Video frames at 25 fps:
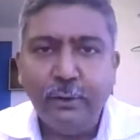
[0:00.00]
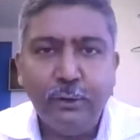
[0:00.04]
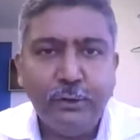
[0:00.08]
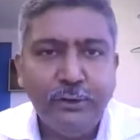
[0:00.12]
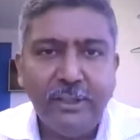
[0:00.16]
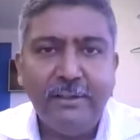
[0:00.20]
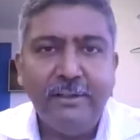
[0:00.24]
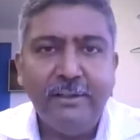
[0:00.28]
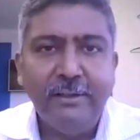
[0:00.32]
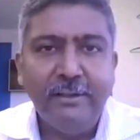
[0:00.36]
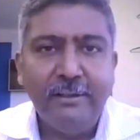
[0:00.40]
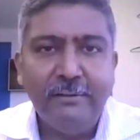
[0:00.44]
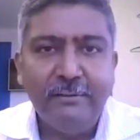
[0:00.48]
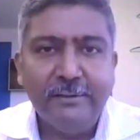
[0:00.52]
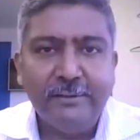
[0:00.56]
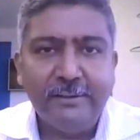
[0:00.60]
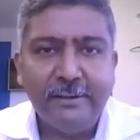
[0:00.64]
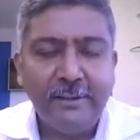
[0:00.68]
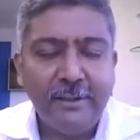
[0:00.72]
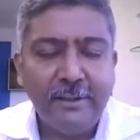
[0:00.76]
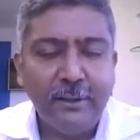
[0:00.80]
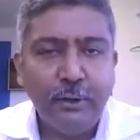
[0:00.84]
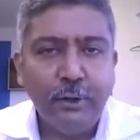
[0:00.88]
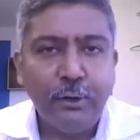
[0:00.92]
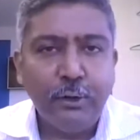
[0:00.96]
on gender
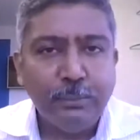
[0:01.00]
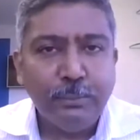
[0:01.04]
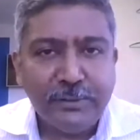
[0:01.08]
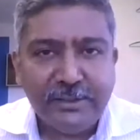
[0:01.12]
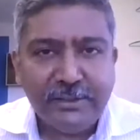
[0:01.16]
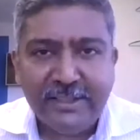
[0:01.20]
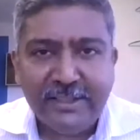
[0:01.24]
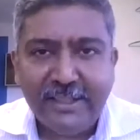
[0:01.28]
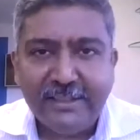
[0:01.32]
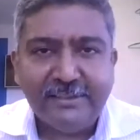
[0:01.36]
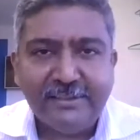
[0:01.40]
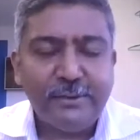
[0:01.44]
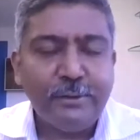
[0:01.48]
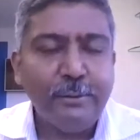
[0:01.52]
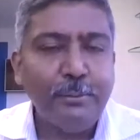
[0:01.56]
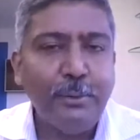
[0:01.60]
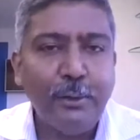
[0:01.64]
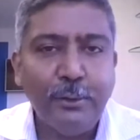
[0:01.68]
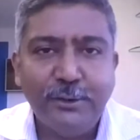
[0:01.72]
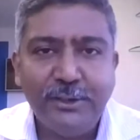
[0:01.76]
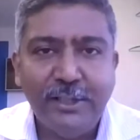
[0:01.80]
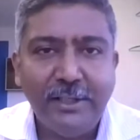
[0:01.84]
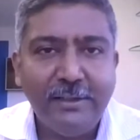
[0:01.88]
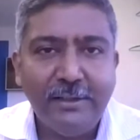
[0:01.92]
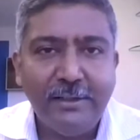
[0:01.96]
diversity or obsessed
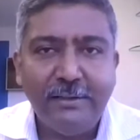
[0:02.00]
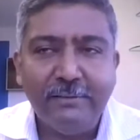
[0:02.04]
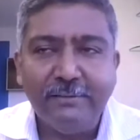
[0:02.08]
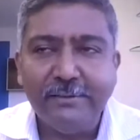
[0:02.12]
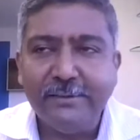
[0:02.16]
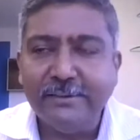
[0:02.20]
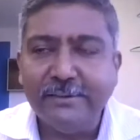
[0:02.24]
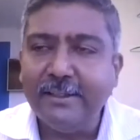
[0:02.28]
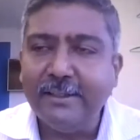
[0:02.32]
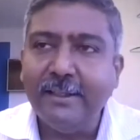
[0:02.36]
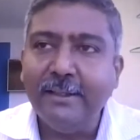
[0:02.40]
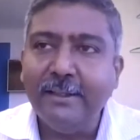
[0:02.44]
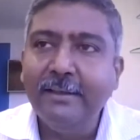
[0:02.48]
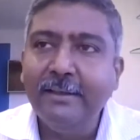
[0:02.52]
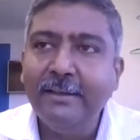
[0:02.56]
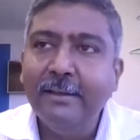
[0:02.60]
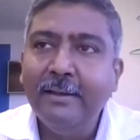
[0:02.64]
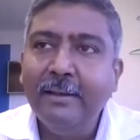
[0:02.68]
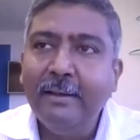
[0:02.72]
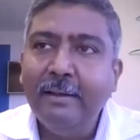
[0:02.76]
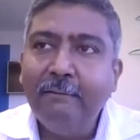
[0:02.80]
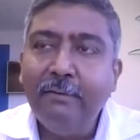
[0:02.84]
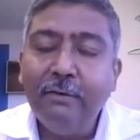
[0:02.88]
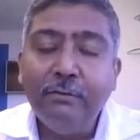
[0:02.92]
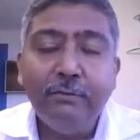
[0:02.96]
about gender diversity.
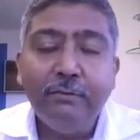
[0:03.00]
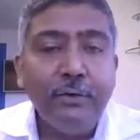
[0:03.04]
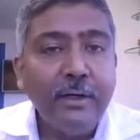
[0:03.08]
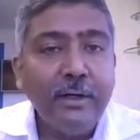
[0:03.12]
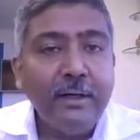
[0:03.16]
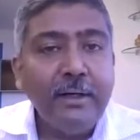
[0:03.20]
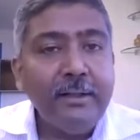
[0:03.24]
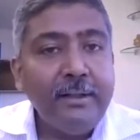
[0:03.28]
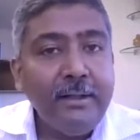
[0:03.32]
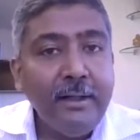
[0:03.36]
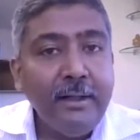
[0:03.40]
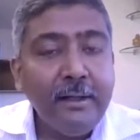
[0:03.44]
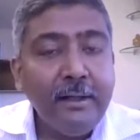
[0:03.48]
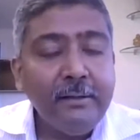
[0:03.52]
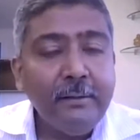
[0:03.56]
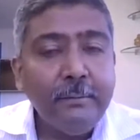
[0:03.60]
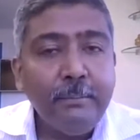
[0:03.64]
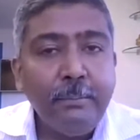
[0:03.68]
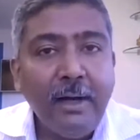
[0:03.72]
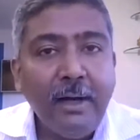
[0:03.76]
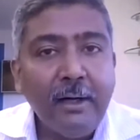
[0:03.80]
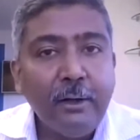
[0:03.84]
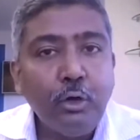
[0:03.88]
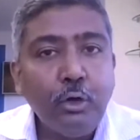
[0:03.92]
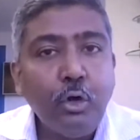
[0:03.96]
We forget the other
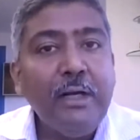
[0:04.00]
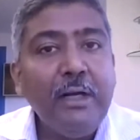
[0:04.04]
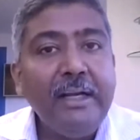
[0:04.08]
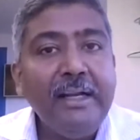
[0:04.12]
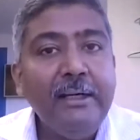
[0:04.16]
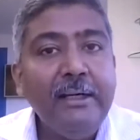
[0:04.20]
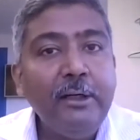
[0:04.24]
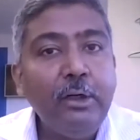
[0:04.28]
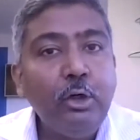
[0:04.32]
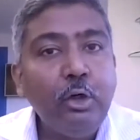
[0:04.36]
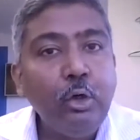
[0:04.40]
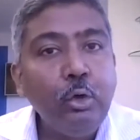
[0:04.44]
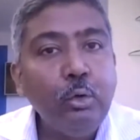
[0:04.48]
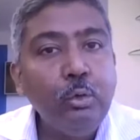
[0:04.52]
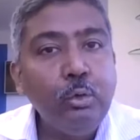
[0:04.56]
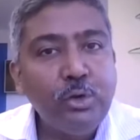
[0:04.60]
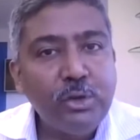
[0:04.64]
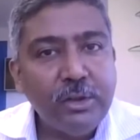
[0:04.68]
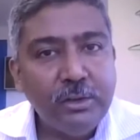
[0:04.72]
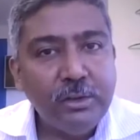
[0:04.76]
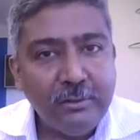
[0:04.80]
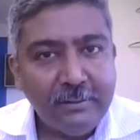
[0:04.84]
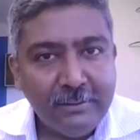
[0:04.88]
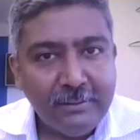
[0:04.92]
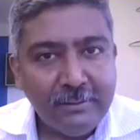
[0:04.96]
part called
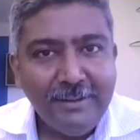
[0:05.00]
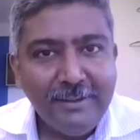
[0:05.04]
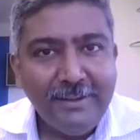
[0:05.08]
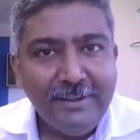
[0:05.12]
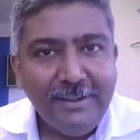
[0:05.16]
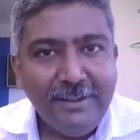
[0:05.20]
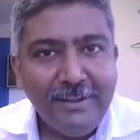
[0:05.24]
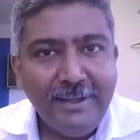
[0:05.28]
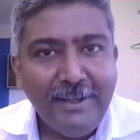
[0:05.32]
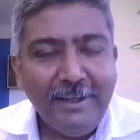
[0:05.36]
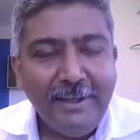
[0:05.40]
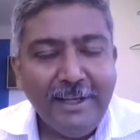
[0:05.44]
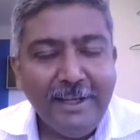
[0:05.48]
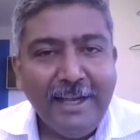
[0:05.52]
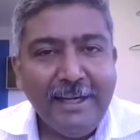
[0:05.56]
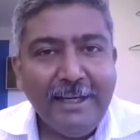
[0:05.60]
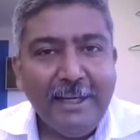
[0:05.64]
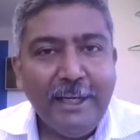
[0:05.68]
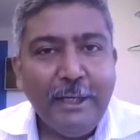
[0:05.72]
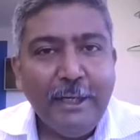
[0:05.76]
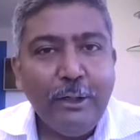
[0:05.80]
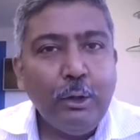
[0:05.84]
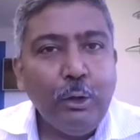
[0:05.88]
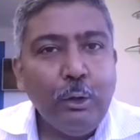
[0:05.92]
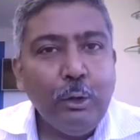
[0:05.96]
inclusion. And
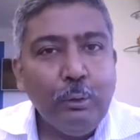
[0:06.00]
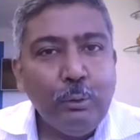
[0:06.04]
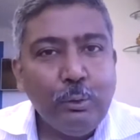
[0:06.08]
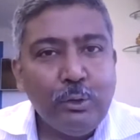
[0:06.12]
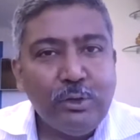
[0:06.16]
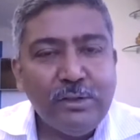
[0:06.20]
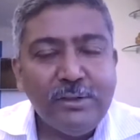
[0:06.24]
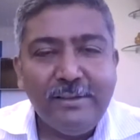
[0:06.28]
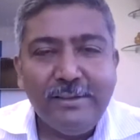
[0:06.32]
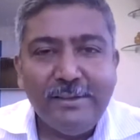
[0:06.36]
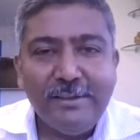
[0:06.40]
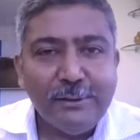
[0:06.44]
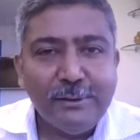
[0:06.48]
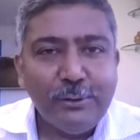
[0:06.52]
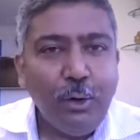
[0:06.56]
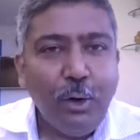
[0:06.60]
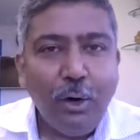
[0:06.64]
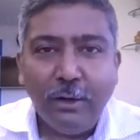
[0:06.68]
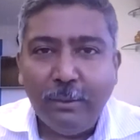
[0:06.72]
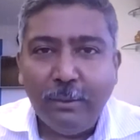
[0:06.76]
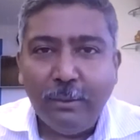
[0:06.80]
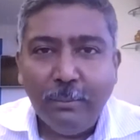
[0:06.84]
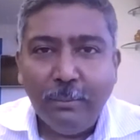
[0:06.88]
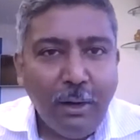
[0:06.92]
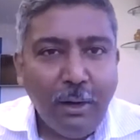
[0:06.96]
inclusion is
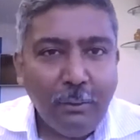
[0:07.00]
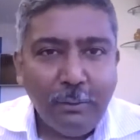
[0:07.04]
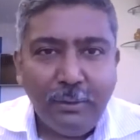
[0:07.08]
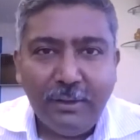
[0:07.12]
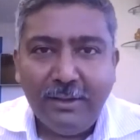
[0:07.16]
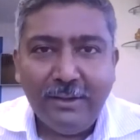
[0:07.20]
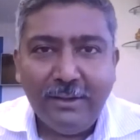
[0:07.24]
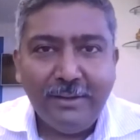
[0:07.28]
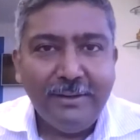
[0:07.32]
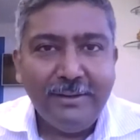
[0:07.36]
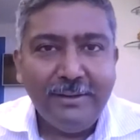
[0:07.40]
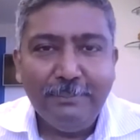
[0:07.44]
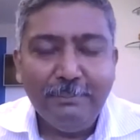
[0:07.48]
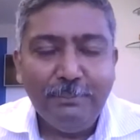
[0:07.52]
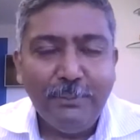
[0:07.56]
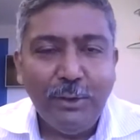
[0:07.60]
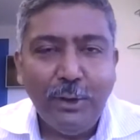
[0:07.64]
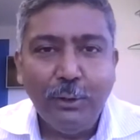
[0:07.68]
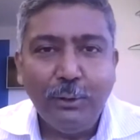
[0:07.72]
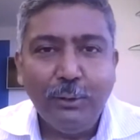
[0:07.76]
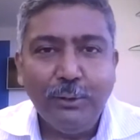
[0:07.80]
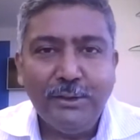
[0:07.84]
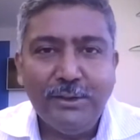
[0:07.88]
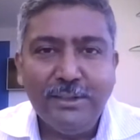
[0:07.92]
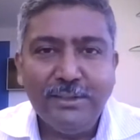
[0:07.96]
not about,
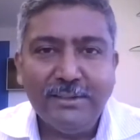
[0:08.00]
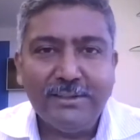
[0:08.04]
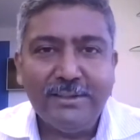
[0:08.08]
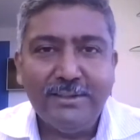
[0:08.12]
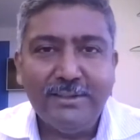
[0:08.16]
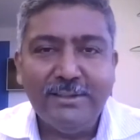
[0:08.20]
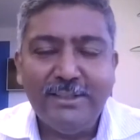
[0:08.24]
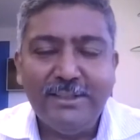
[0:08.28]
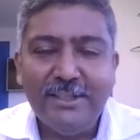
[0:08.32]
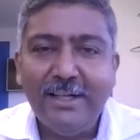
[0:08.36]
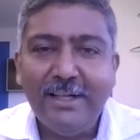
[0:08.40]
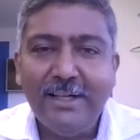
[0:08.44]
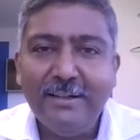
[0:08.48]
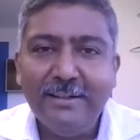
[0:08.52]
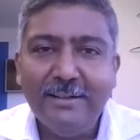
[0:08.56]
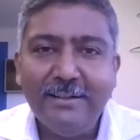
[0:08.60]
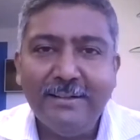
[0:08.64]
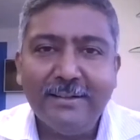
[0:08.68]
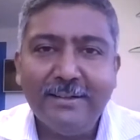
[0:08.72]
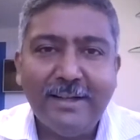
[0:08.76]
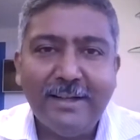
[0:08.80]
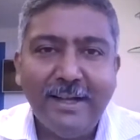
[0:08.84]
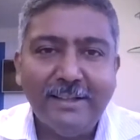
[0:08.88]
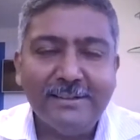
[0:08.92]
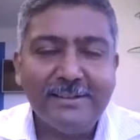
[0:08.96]
just a
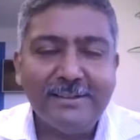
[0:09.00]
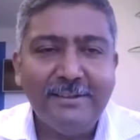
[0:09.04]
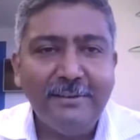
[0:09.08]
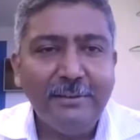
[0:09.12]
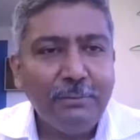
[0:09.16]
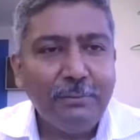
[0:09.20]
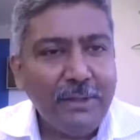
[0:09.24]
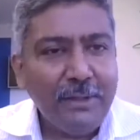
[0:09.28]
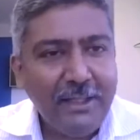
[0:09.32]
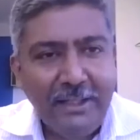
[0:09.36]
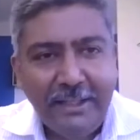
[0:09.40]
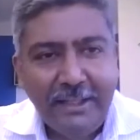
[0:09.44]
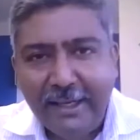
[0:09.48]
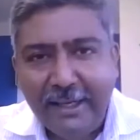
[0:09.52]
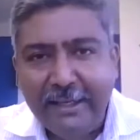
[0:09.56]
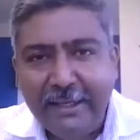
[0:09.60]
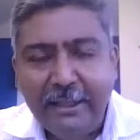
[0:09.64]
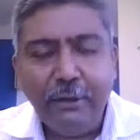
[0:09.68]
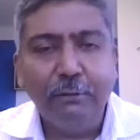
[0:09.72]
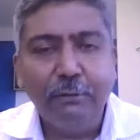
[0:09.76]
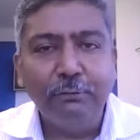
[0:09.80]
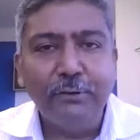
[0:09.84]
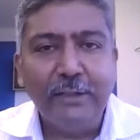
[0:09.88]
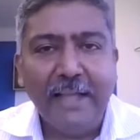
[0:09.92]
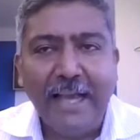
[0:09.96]
gender, caste and creed, any
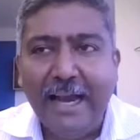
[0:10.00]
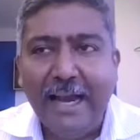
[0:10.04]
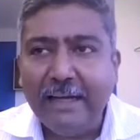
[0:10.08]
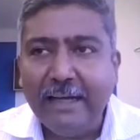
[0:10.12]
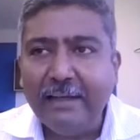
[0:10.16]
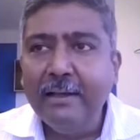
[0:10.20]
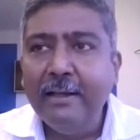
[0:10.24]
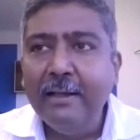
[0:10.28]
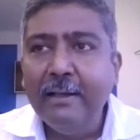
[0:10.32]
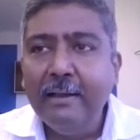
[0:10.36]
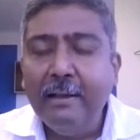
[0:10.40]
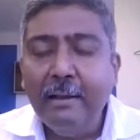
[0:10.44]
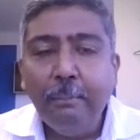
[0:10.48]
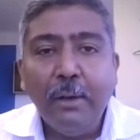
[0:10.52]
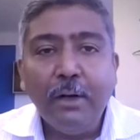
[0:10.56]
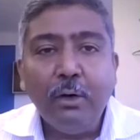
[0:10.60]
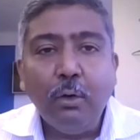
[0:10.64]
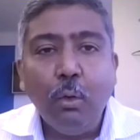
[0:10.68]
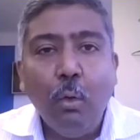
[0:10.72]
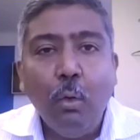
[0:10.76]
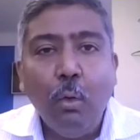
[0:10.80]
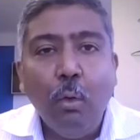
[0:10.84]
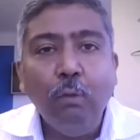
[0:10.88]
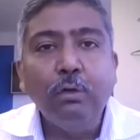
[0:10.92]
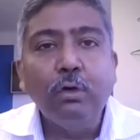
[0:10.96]
of that, but
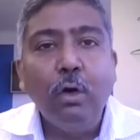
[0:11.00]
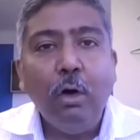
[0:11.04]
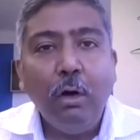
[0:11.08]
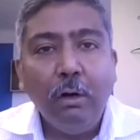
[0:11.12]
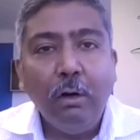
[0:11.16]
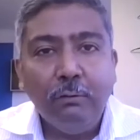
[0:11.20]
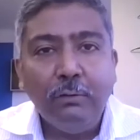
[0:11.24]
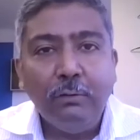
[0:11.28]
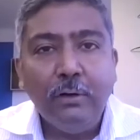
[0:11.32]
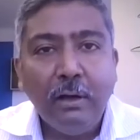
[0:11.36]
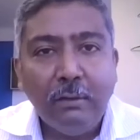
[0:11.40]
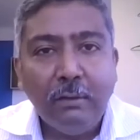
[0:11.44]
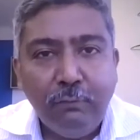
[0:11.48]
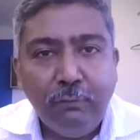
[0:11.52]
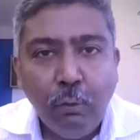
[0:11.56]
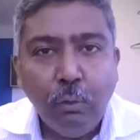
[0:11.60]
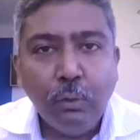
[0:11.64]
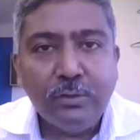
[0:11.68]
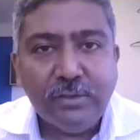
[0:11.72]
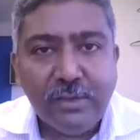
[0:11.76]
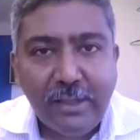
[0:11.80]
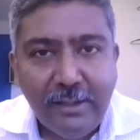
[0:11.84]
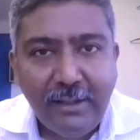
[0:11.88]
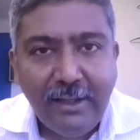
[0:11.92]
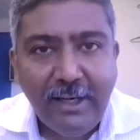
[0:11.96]
overall
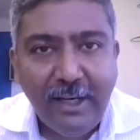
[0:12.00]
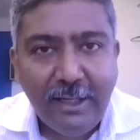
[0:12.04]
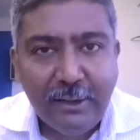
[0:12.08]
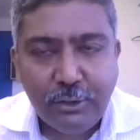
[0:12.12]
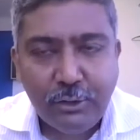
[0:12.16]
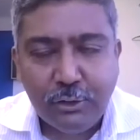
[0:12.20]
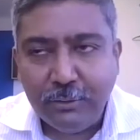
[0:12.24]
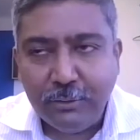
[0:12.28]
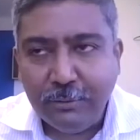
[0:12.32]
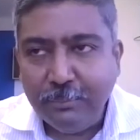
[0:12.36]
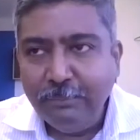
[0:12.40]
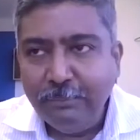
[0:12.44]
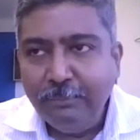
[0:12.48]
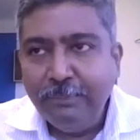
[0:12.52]
workforce in nature.